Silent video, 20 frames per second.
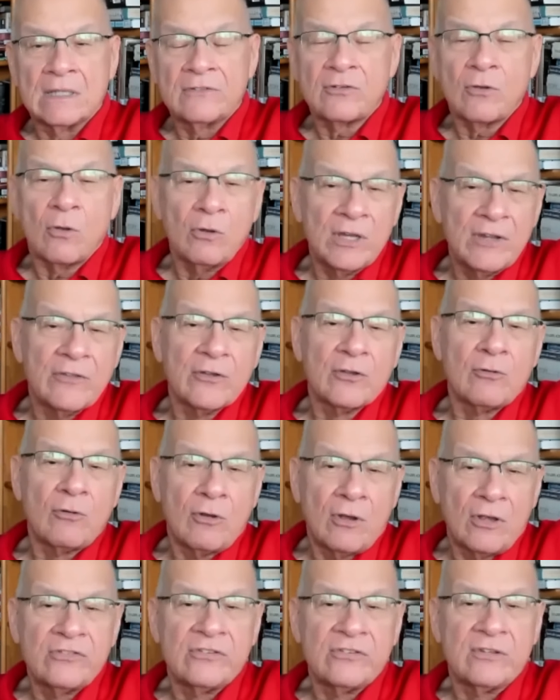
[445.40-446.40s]
Only the
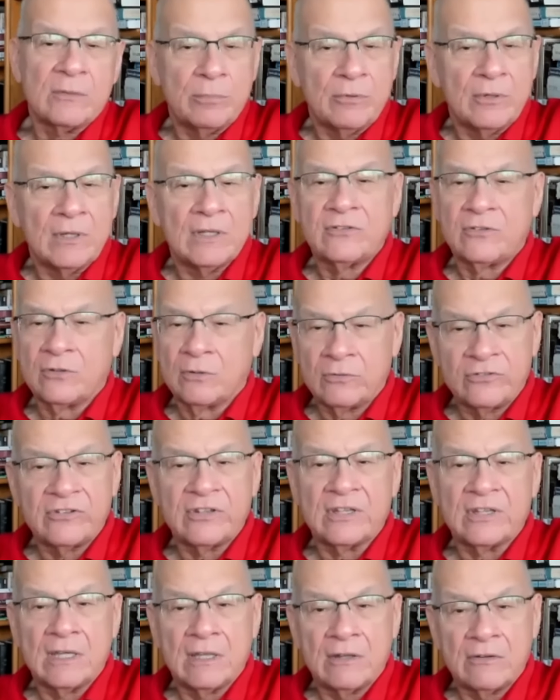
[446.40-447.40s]
cross that brings those
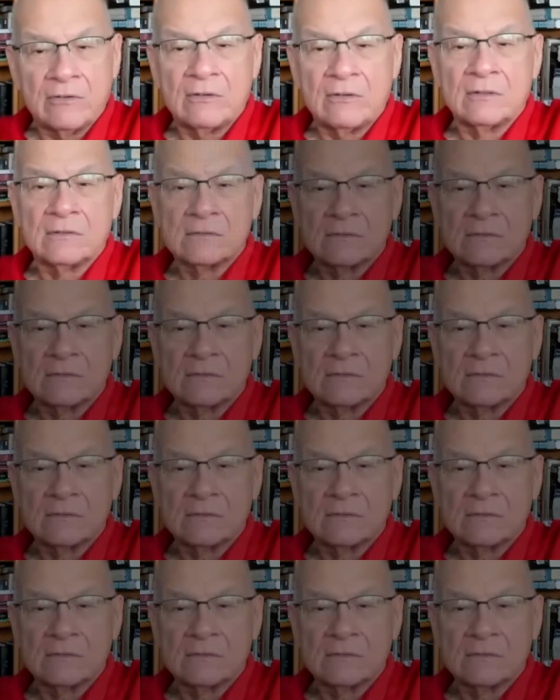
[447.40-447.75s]
together.